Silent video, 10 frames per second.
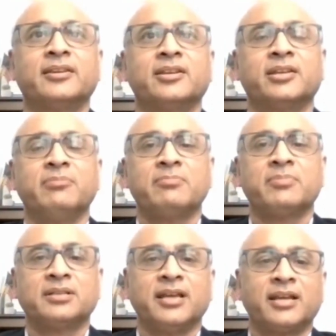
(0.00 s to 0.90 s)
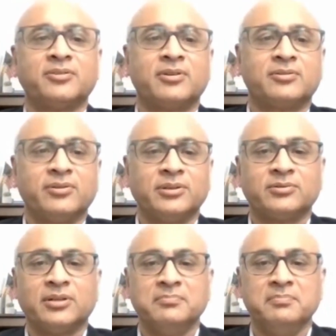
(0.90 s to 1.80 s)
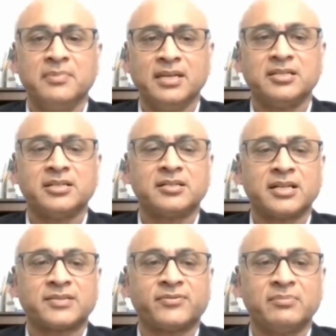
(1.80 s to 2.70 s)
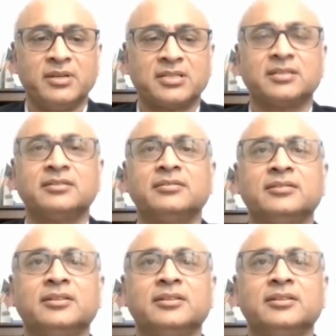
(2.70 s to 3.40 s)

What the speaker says: Remember that you're going through a major transformation,